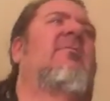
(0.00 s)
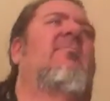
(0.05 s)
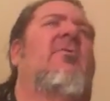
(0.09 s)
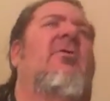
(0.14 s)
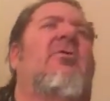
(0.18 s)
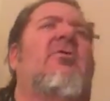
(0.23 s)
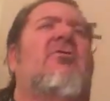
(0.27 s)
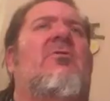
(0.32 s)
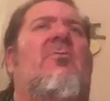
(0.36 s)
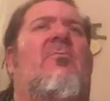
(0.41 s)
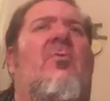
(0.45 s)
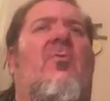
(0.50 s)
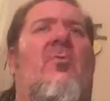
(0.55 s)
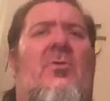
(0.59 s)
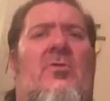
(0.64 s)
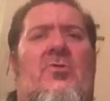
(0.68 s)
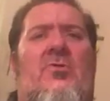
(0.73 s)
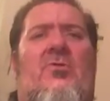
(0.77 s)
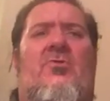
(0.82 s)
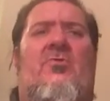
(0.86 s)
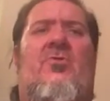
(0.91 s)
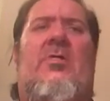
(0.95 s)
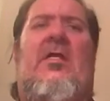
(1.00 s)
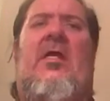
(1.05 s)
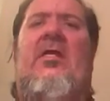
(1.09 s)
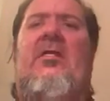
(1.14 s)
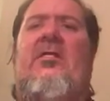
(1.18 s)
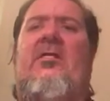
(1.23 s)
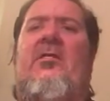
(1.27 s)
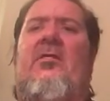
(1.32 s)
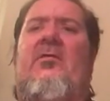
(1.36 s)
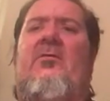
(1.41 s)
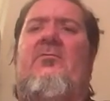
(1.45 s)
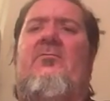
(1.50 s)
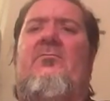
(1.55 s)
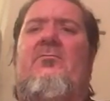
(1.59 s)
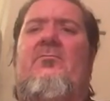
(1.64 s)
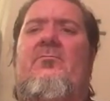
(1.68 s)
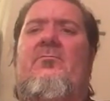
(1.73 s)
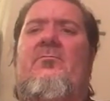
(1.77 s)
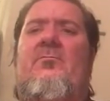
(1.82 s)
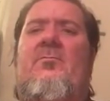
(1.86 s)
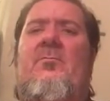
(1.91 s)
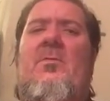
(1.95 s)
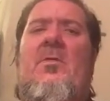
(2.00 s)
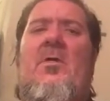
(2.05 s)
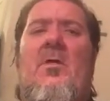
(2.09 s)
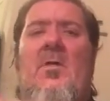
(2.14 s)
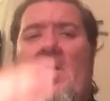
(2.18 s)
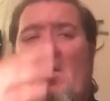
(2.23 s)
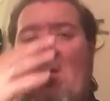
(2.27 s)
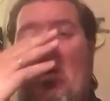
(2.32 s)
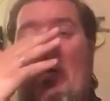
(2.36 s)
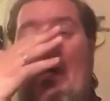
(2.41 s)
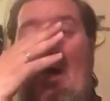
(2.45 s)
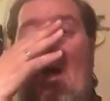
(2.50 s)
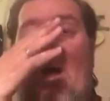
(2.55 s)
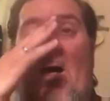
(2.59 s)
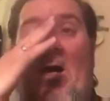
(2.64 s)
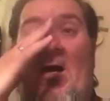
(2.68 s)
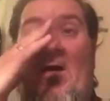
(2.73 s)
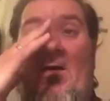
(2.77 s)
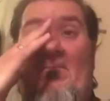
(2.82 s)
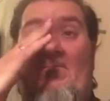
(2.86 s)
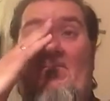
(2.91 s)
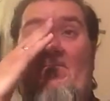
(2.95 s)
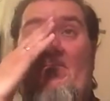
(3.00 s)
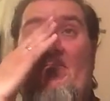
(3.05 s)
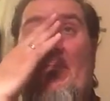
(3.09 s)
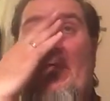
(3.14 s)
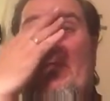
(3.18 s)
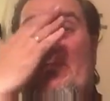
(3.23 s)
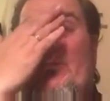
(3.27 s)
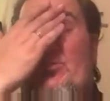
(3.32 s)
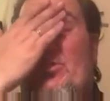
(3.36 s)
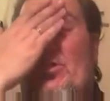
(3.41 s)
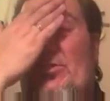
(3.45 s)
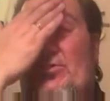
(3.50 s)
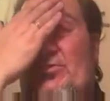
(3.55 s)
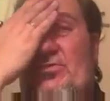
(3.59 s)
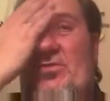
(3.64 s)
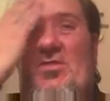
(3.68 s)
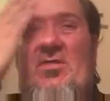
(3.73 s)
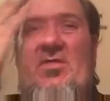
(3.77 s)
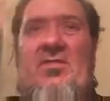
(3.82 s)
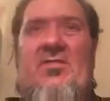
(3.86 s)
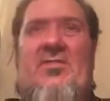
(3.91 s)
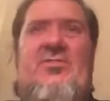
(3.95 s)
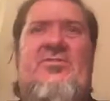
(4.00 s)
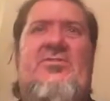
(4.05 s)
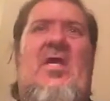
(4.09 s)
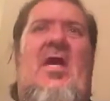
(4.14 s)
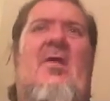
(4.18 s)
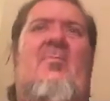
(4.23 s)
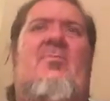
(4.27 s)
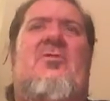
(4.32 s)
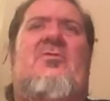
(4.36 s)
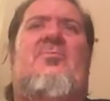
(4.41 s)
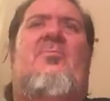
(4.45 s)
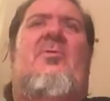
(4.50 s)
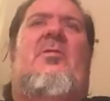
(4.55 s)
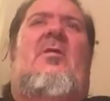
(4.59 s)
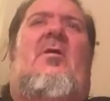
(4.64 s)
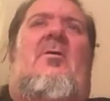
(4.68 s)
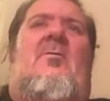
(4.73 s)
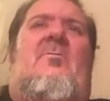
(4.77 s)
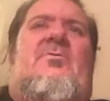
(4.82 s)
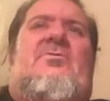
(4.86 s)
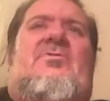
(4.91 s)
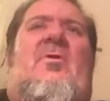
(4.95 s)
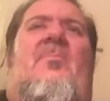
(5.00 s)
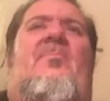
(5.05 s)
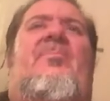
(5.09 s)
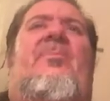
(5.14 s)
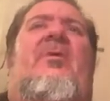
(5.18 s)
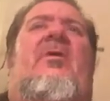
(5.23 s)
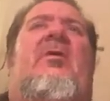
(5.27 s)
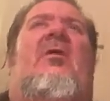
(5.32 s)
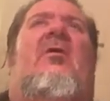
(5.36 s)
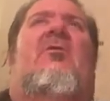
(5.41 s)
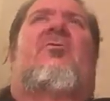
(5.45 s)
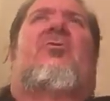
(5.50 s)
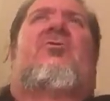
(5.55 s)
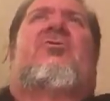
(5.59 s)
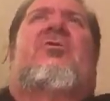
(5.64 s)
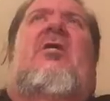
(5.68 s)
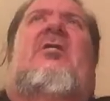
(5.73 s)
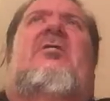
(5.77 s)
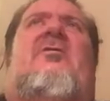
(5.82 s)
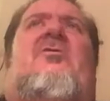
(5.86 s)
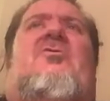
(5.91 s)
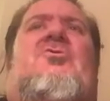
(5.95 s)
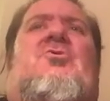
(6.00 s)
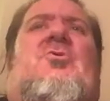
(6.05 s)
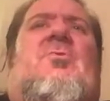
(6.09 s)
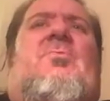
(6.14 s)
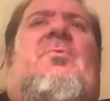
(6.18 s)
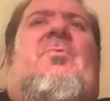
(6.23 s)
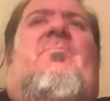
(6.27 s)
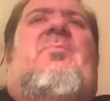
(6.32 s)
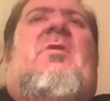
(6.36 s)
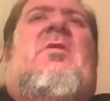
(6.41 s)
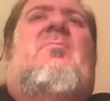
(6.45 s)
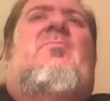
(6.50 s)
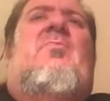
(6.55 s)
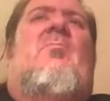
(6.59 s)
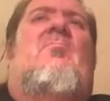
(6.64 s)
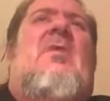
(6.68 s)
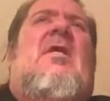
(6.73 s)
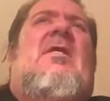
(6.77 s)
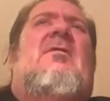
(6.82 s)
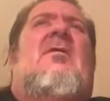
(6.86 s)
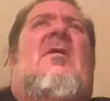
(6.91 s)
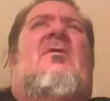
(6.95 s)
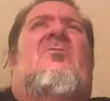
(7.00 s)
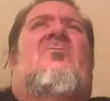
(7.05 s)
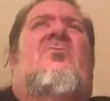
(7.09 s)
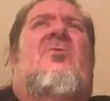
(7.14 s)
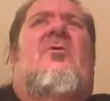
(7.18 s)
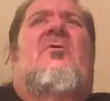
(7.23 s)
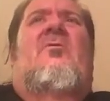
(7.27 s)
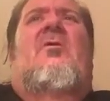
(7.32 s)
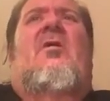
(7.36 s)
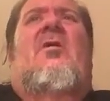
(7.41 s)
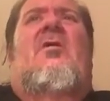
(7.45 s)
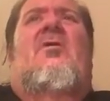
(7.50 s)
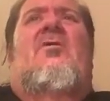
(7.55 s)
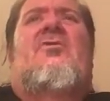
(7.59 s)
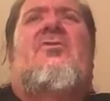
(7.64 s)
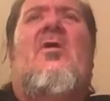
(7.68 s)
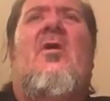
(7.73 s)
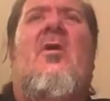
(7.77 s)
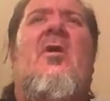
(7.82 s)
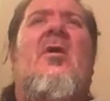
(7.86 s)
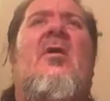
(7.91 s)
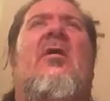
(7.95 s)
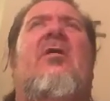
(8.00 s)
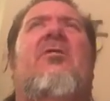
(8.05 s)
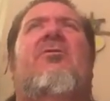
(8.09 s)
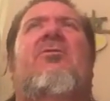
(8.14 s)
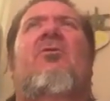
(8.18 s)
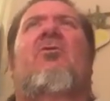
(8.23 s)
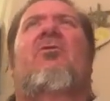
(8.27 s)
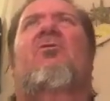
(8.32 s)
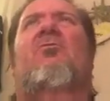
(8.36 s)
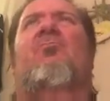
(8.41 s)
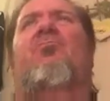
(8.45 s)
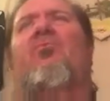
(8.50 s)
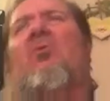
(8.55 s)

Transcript: it because I'm the one who created it. Um, it's just an establishment of some, an understanding of truth that people may not realize until it's